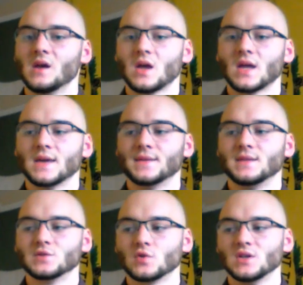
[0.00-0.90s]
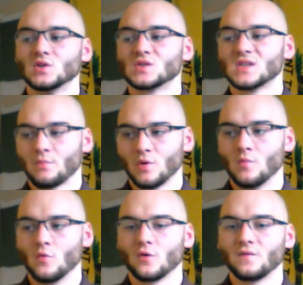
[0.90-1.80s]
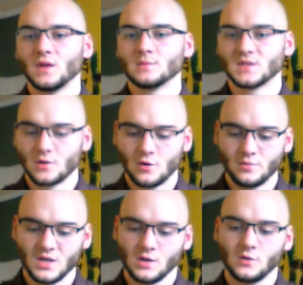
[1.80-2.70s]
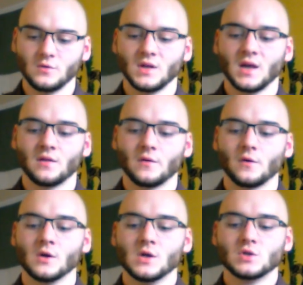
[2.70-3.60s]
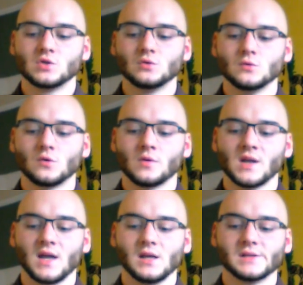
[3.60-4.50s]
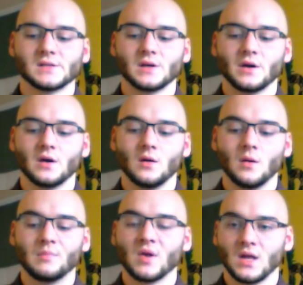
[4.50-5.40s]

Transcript: and these are each separate morphemes that are all being glued together to create a brand